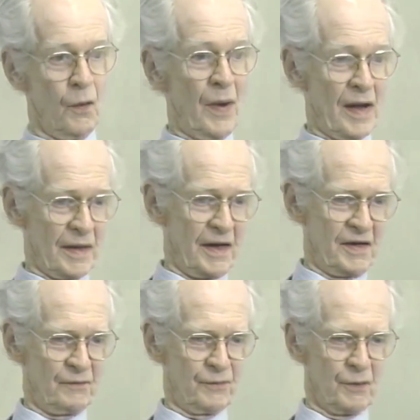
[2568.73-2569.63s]
Well, it
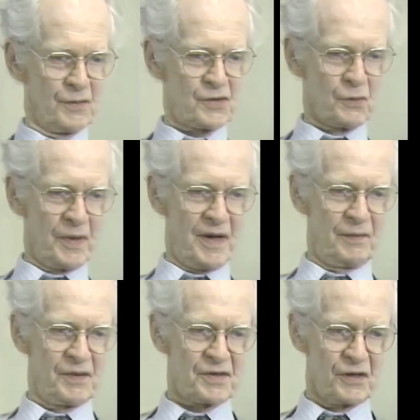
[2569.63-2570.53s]
influenced the way
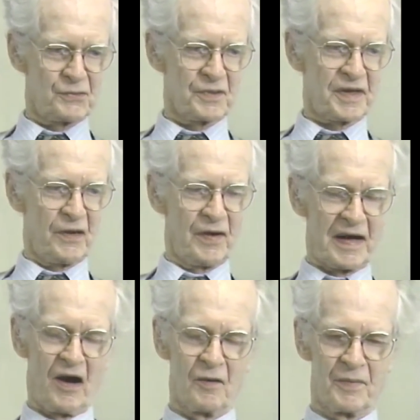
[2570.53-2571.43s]
research was
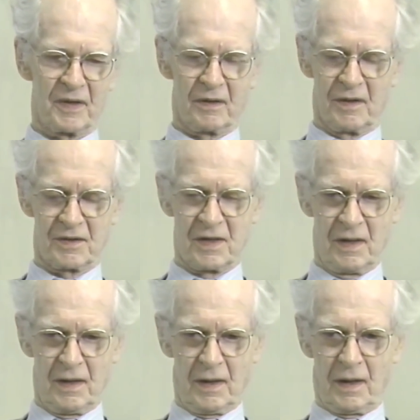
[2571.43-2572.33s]
carried out because
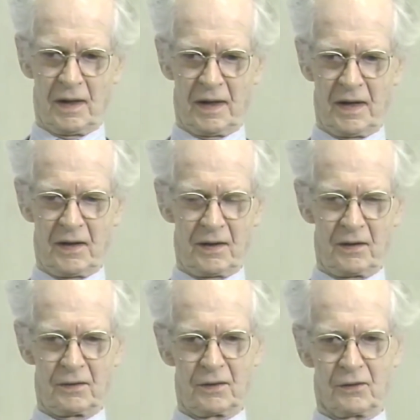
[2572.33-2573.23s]

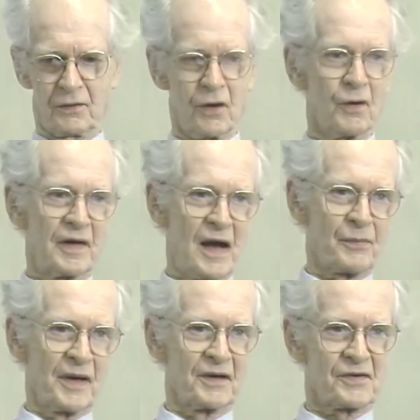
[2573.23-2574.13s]
I could throw an
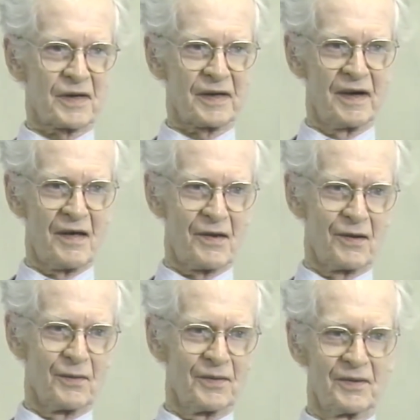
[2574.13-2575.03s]
apparatus
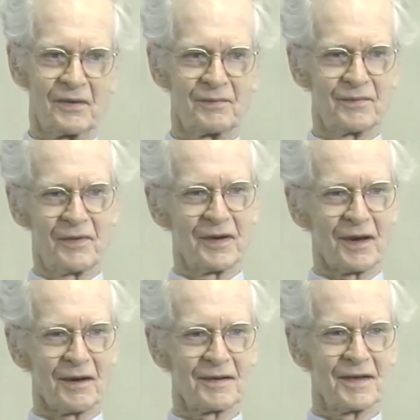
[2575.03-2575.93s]
together in very
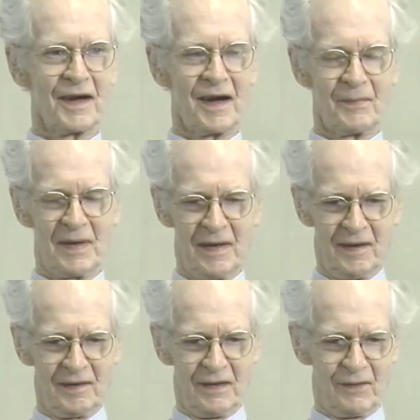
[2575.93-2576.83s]
little time.
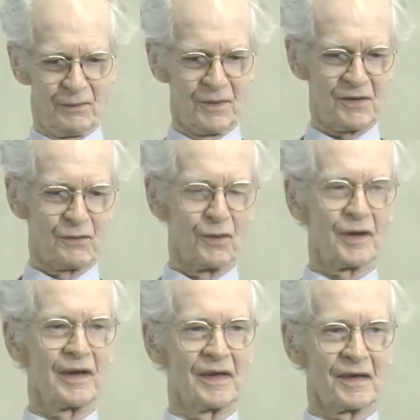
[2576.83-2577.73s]
If it wasn't
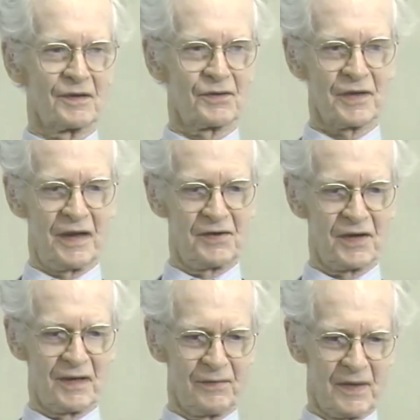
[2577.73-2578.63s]
working, I could change
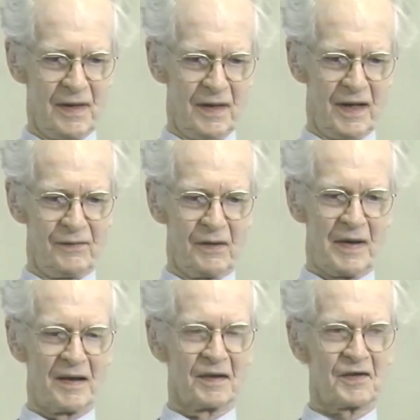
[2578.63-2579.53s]
it. If, it, if I
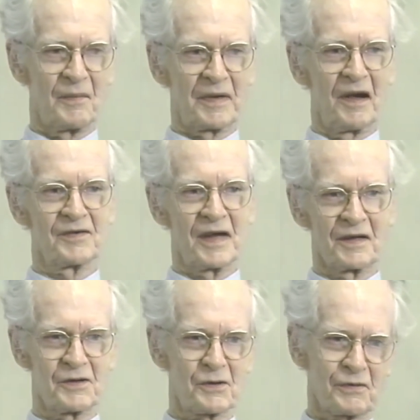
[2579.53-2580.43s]
ran into something else, I
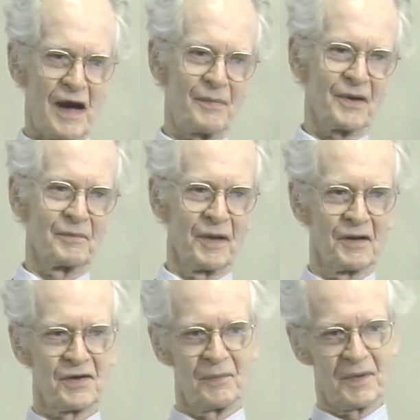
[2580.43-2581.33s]
could scrap it and
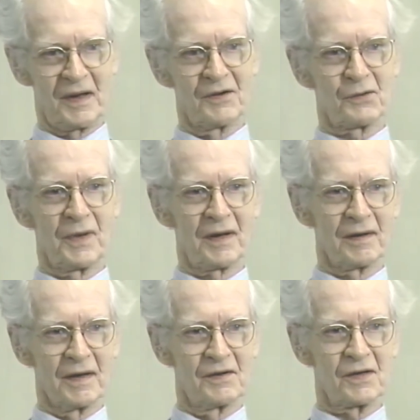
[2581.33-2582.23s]
build something else
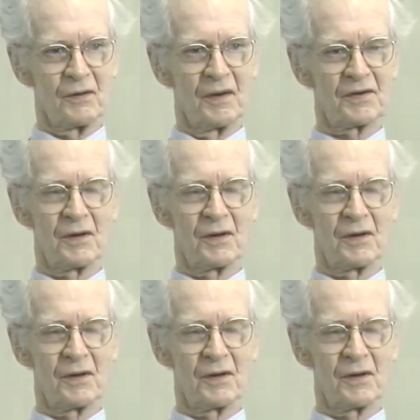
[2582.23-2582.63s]
quickly and so on.